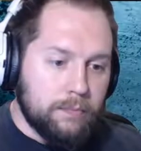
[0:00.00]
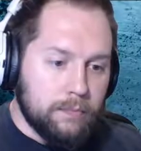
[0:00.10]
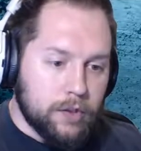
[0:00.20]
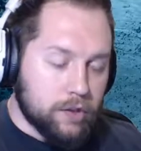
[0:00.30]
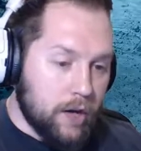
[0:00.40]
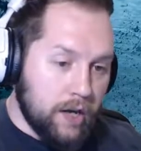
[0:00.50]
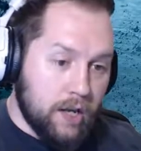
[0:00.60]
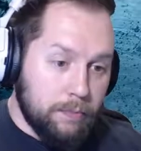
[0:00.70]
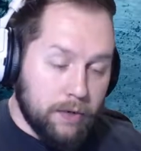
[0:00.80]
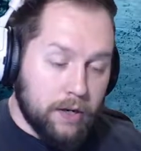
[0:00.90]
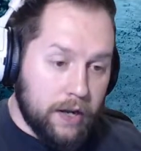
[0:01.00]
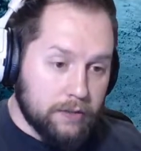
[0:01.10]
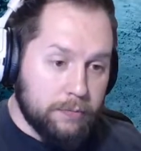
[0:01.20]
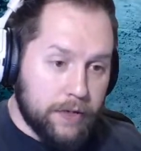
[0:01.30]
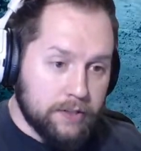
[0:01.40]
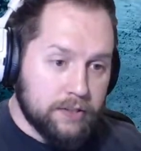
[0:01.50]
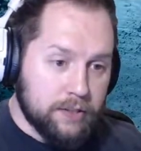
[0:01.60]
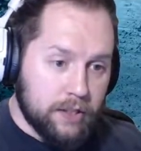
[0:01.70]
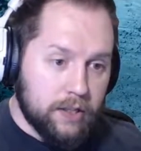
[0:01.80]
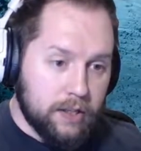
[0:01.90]
just trying to keep it as best
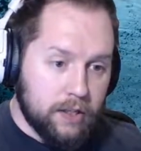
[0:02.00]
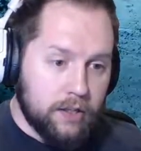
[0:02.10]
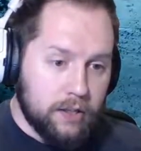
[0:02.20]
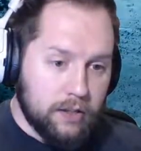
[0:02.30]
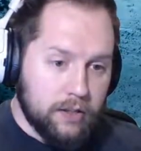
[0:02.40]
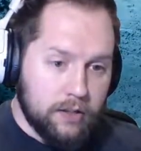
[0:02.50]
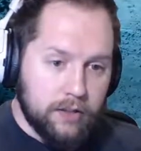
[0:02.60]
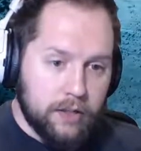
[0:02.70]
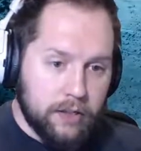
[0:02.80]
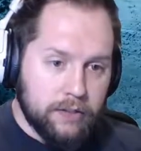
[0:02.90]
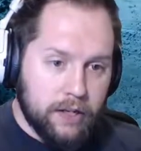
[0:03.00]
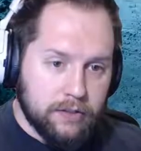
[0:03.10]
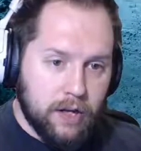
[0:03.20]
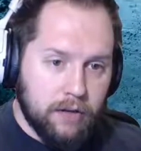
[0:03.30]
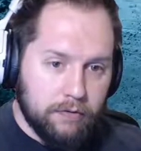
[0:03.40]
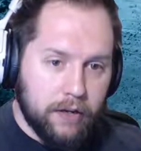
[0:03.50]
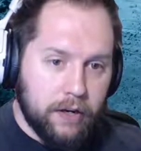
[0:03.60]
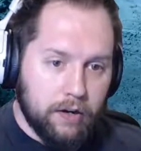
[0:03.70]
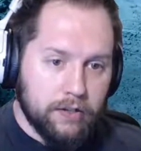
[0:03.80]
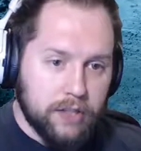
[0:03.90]
as kind of
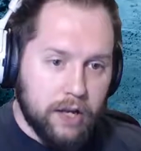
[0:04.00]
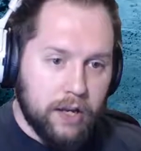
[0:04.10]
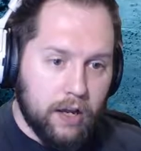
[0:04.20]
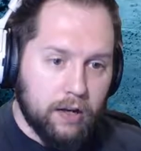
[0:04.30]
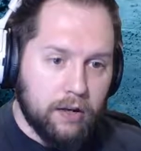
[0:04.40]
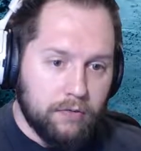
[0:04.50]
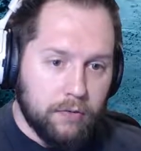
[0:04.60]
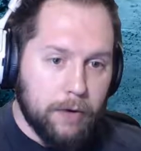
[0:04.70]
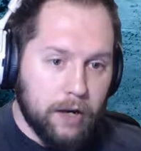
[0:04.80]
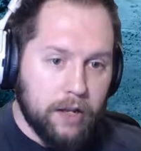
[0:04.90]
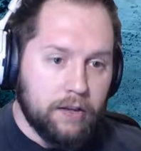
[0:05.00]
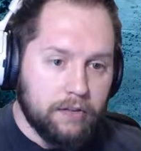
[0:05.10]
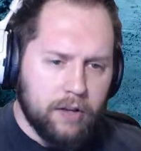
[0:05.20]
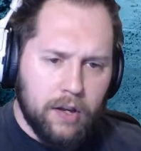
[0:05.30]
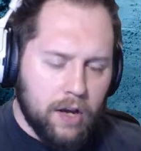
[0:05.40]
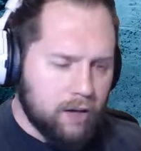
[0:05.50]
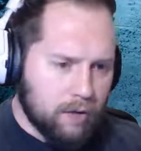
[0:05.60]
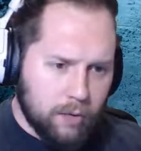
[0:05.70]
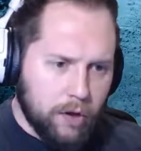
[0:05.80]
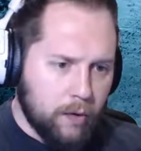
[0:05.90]
linear as I can for my needs. I don't
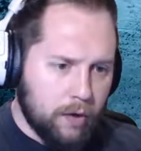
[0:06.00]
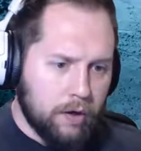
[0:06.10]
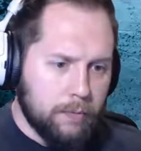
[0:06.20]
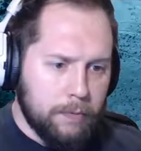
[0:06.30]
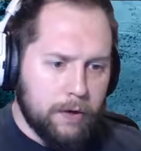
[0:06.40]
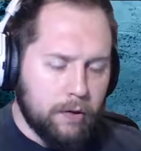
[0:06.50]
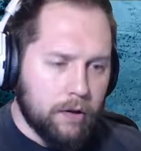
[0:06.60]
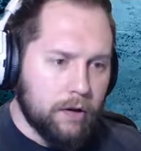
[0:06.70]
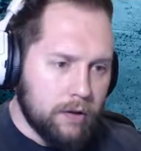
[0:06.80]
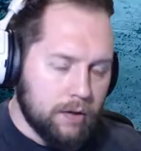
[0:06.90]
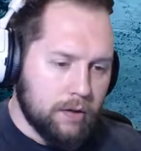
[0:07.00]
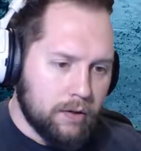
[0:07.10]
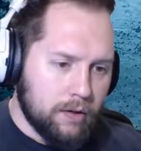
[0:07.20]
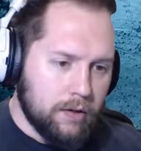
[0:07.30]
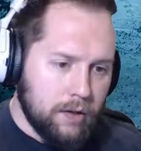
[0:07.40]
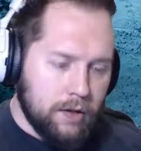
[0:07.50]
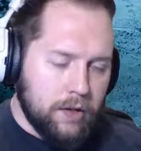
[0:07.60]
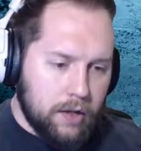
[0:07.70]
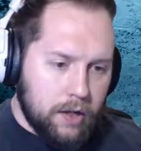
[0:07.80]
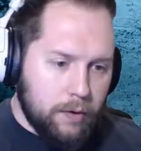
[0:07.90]
know why I went into my menu there.
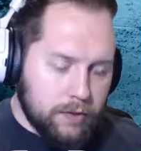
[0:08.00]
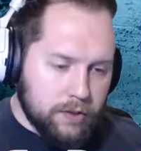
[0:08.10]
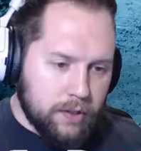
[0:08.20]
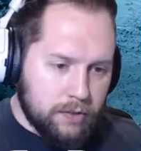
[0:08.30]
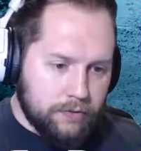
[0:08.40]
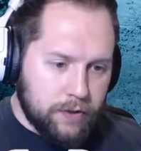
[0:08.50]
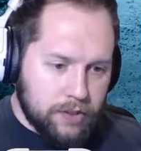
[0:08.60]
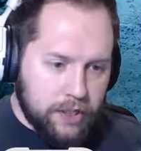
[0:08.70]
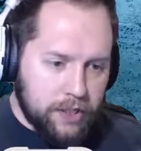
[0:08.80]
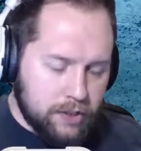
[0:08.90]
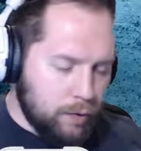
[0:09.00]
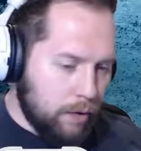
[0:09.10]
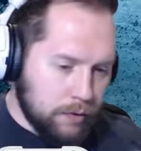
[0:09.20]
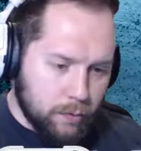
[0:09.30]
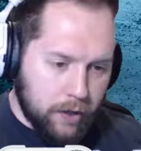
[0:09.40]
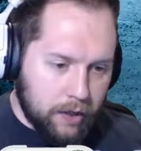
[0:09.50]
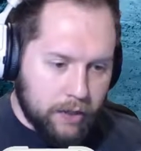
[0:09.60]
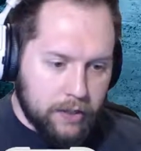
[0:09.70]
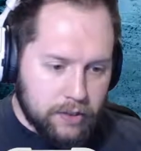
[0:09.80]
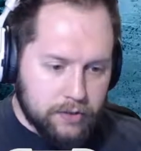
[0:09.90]
Anyway, so that's our first chest. You always want to get
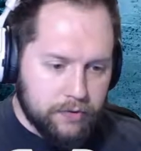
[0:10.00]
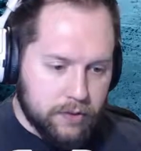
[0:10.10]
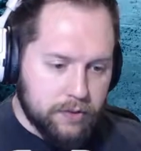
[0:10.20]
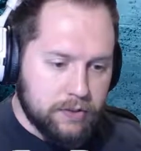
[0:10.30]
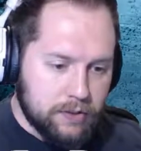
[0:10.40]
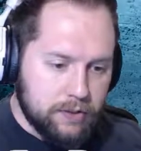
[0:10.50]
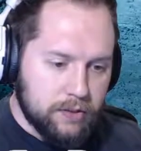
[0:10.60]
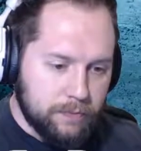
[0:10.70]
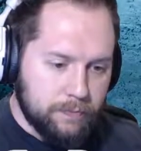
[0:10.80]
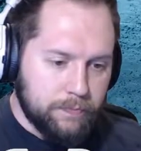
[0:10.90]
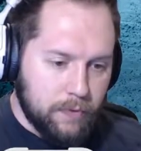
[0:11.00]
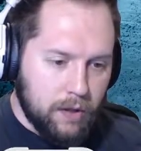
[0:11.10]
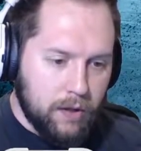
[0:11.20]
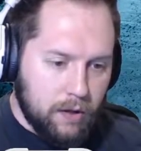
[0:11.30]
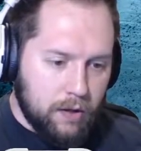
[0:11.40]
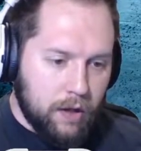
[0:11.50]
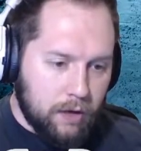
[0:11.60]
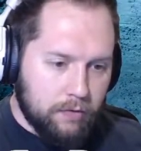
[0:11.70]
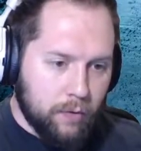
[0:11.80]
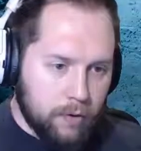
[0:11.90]
that chest first.
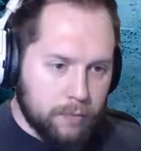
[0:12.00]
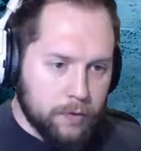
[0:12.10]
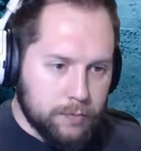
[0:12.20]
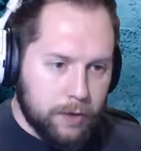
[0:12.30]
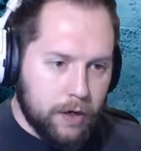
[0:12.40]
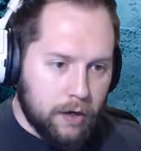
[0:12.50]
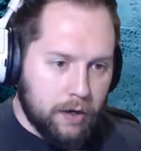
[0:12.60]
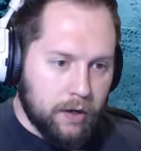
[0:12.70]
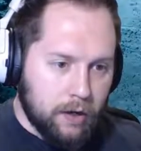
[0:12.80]
And for the most part,